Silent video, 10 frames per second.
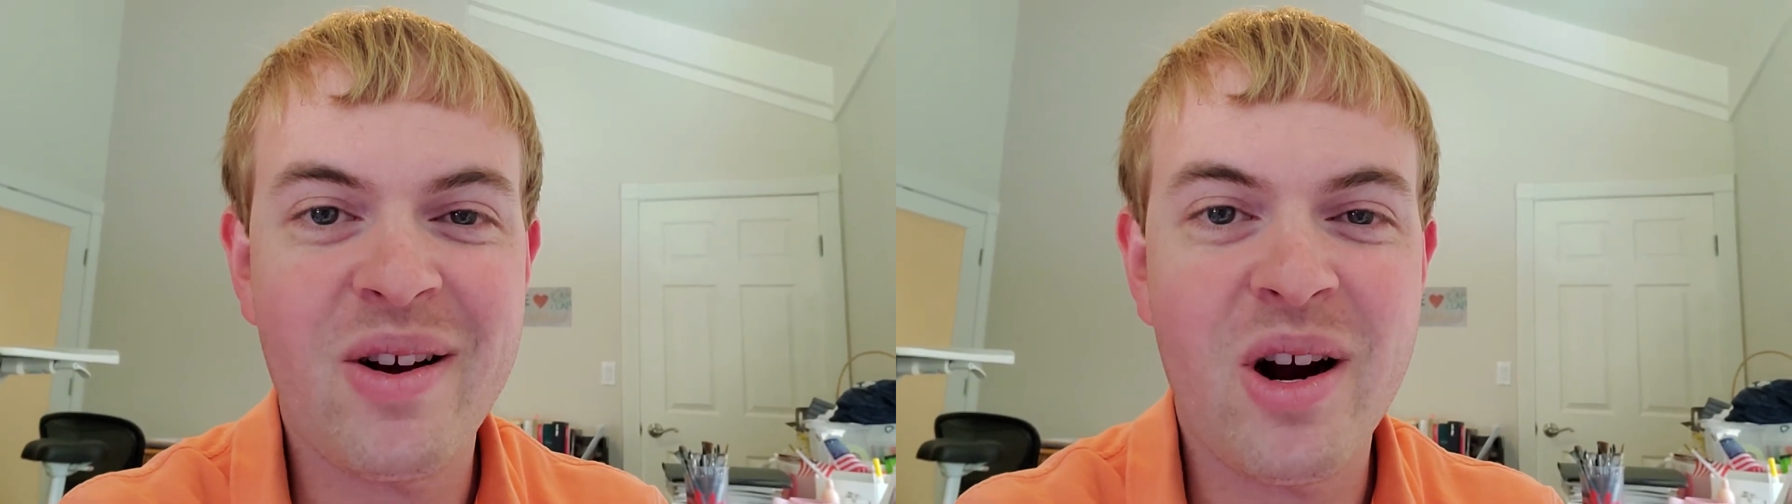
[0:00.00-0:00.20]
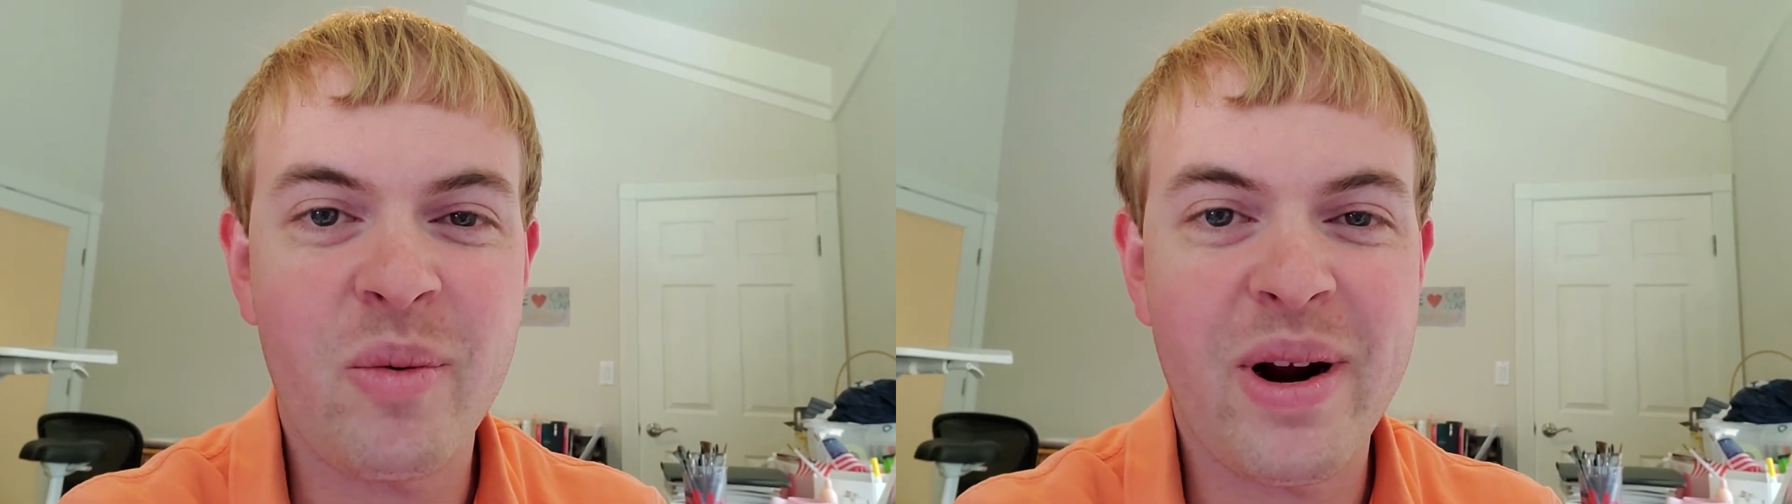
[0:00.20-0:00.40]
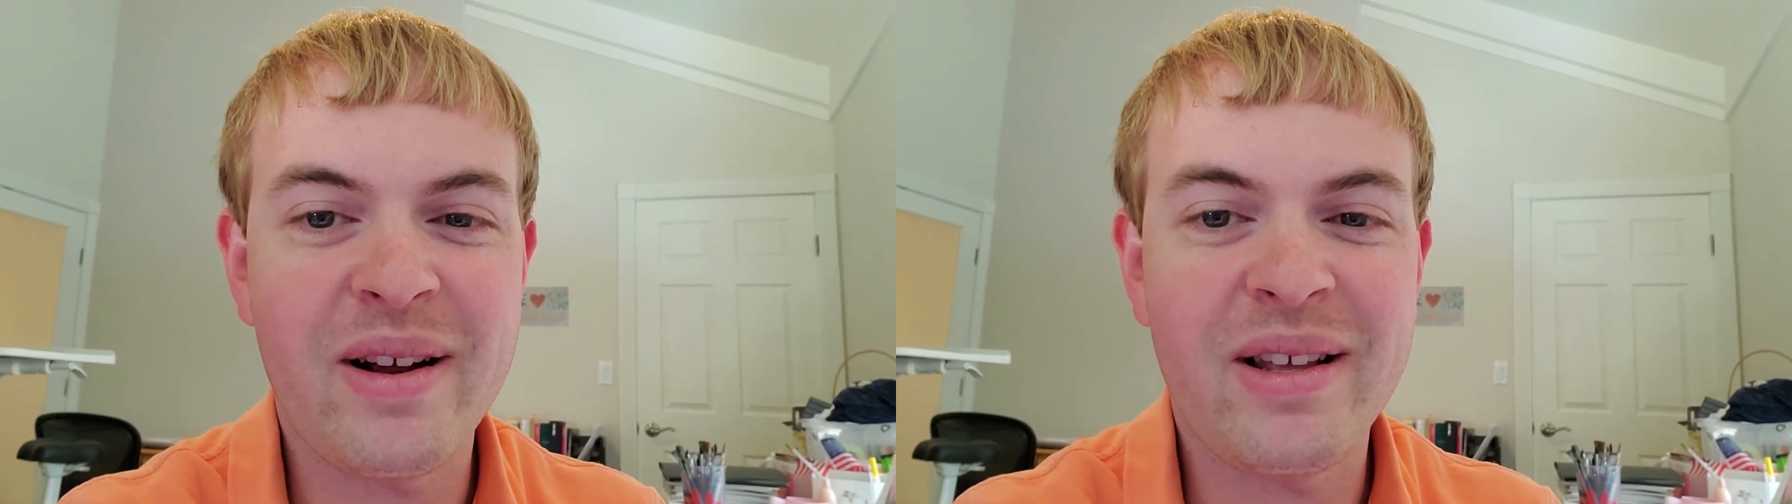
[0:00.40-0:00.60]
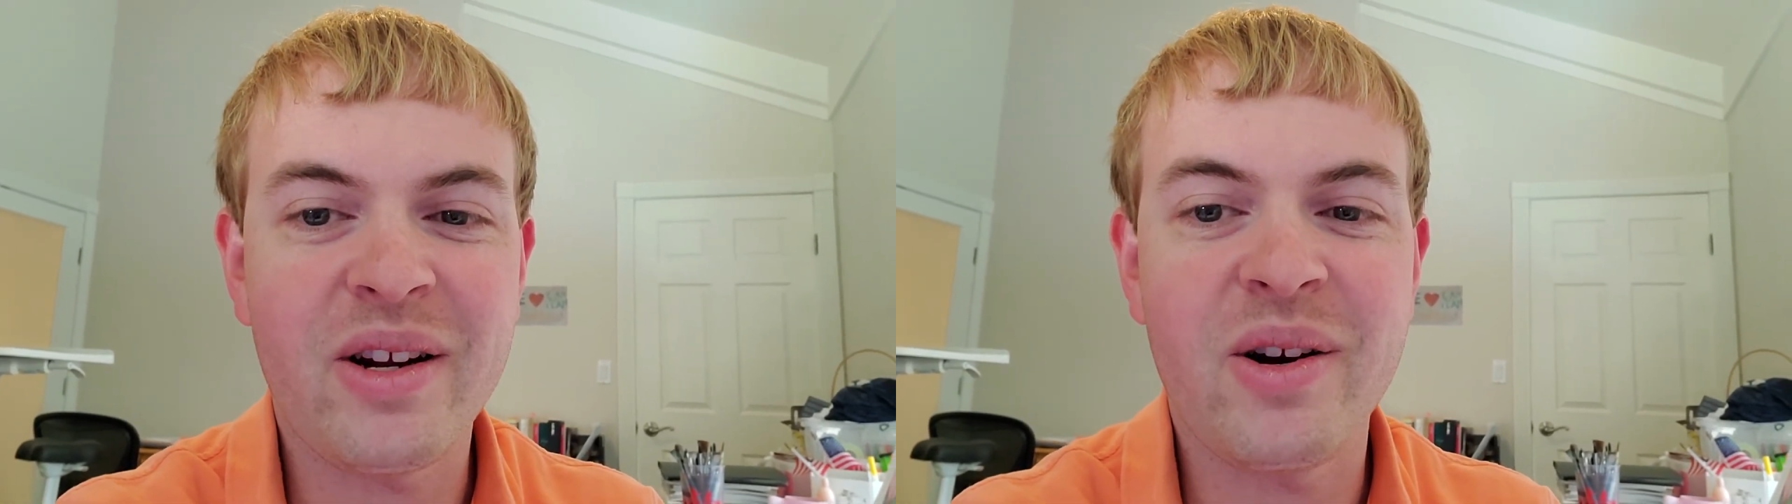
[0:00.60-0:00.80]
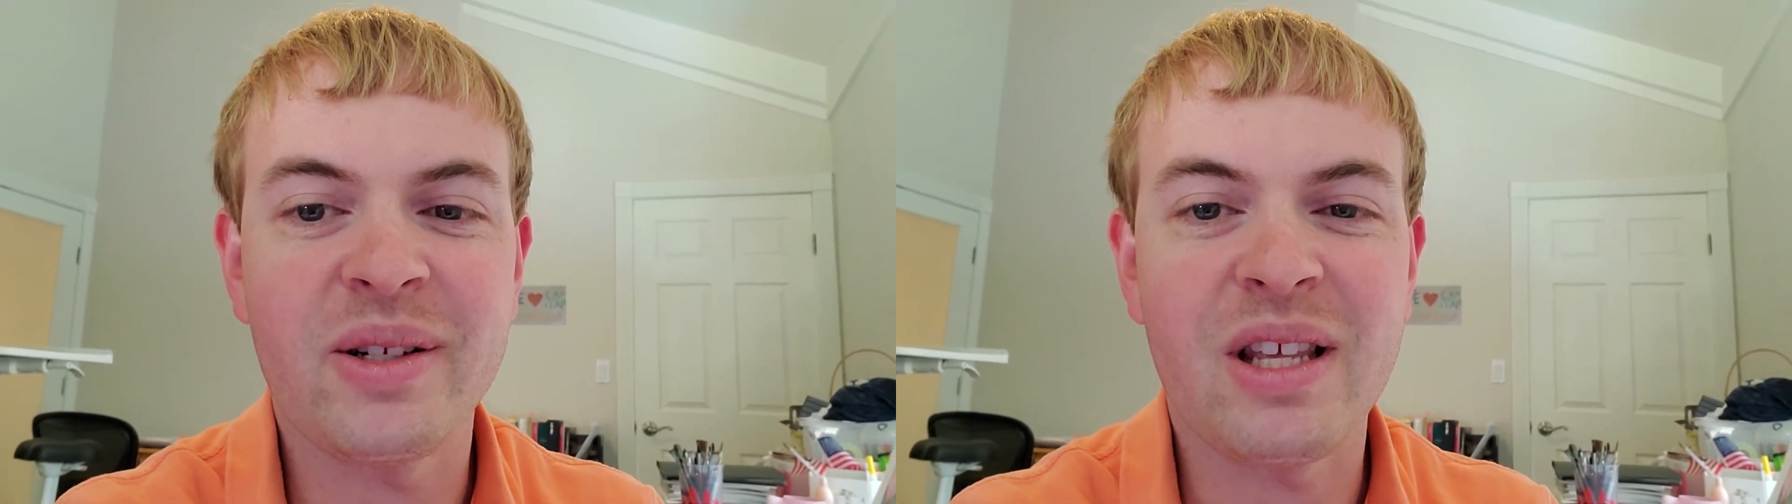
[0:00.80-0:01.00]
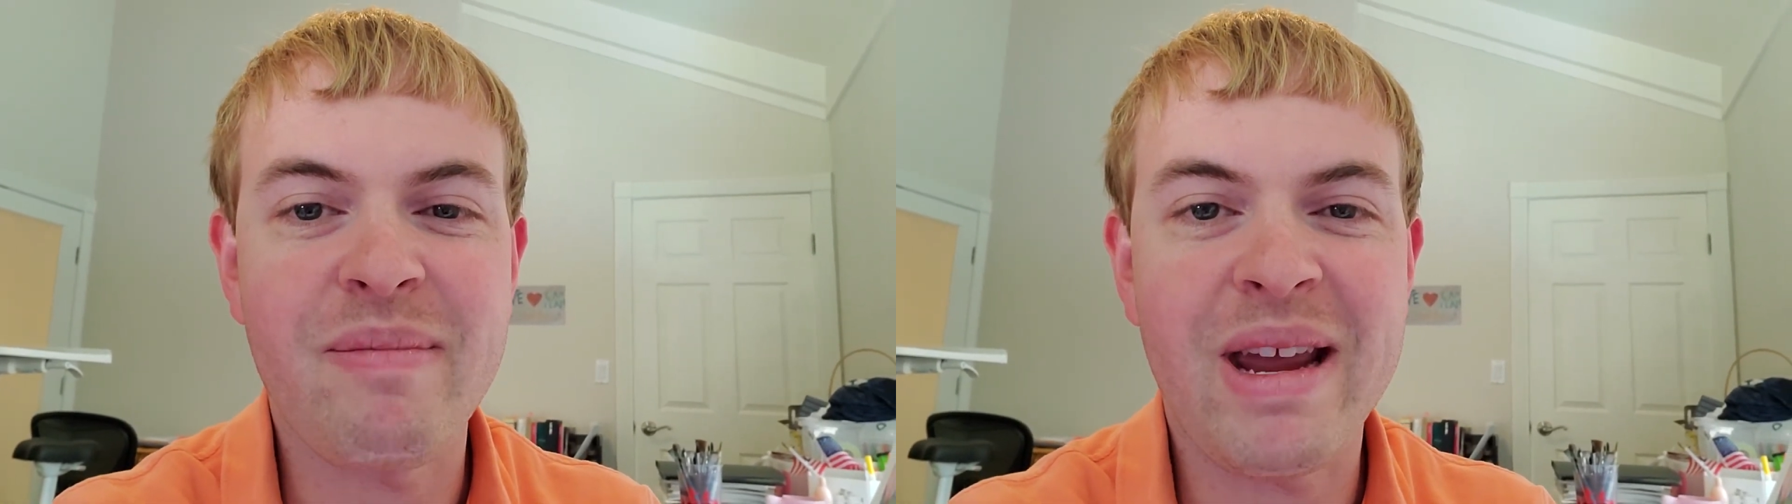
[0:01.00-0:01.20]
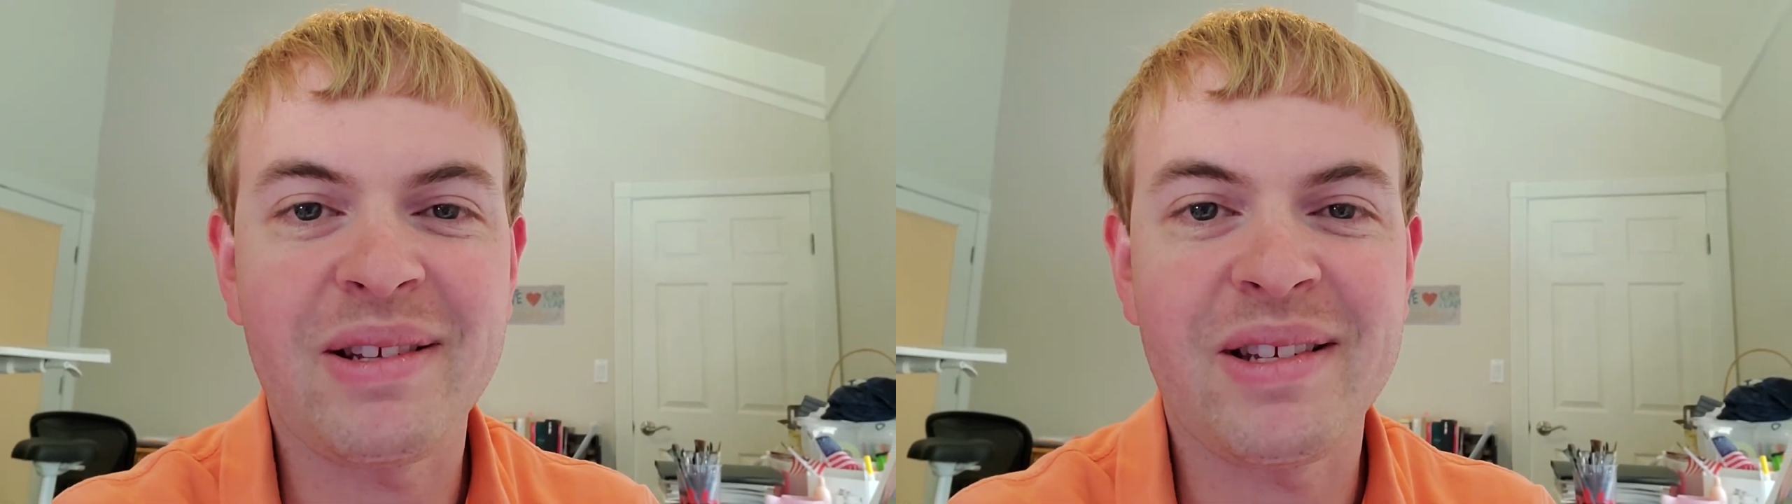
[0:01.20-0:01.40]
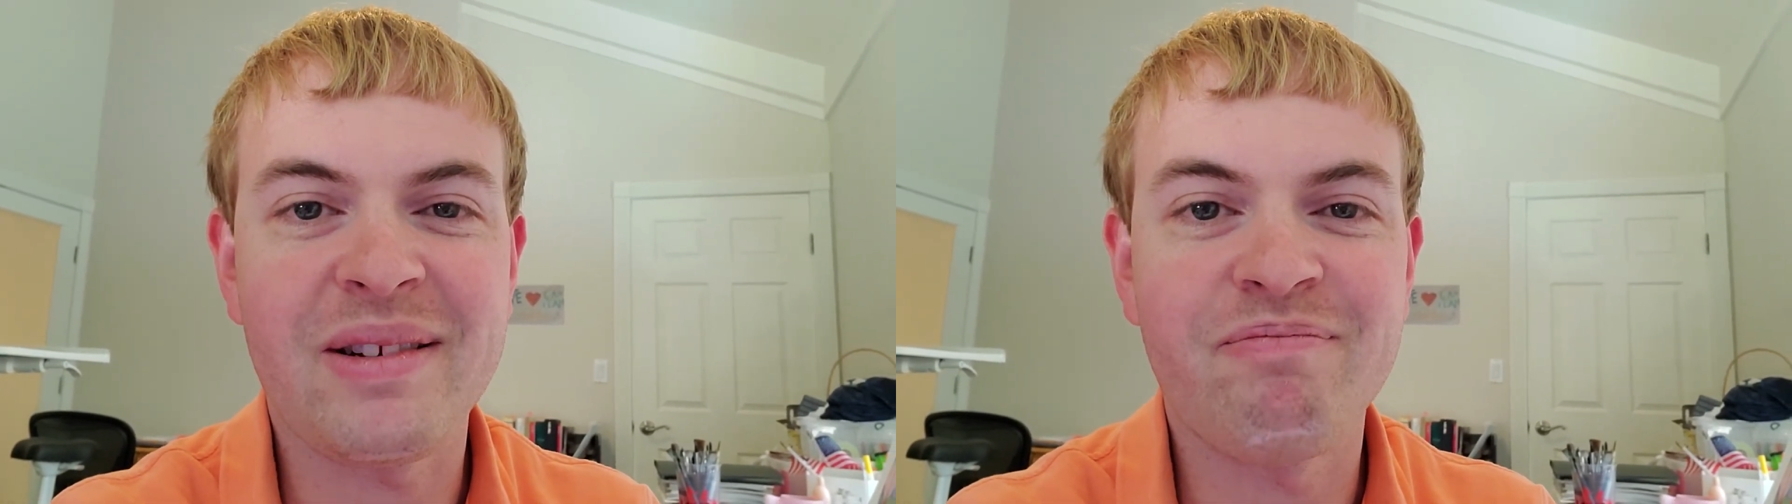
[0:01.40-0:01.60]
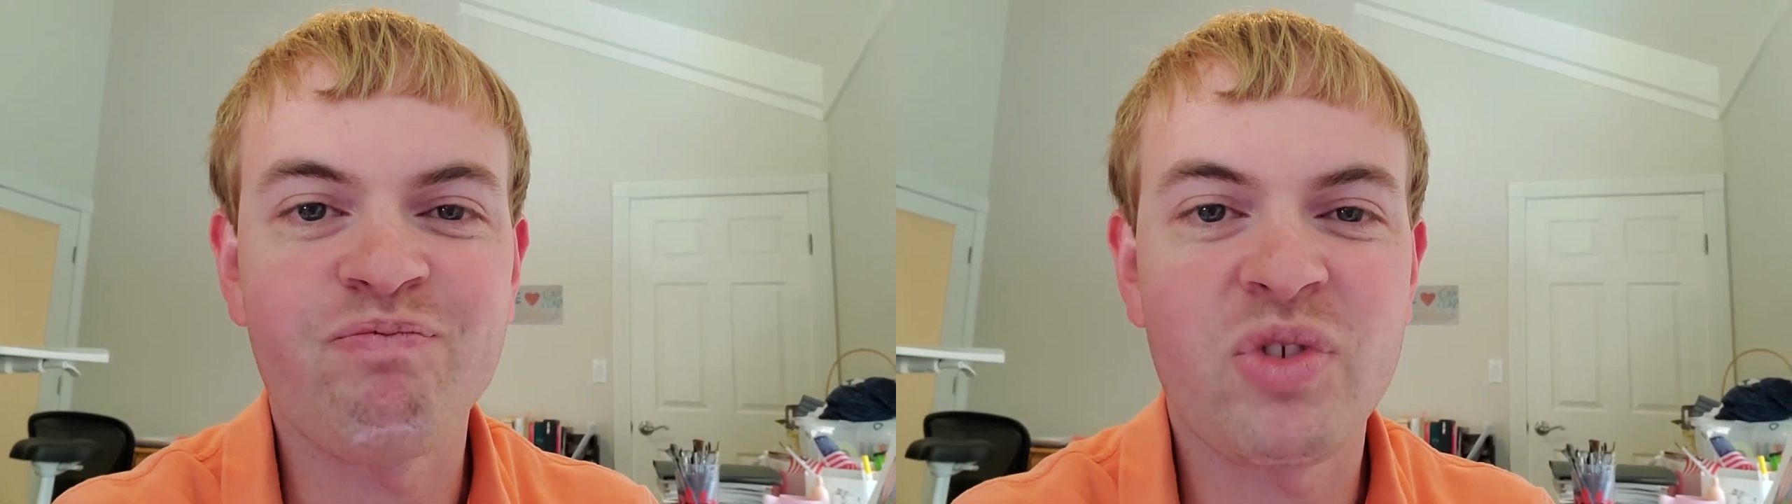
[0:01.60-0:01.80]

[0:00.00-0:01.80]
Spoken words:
hardware that currently makes it